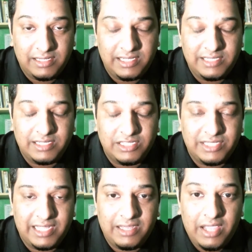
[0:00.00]

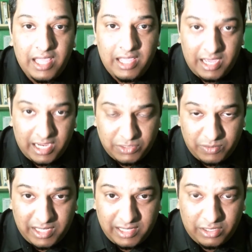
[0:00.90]
research that
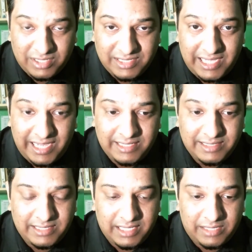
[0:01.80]
ashwagandha
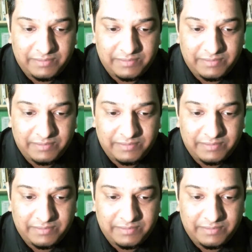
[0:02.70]
contains,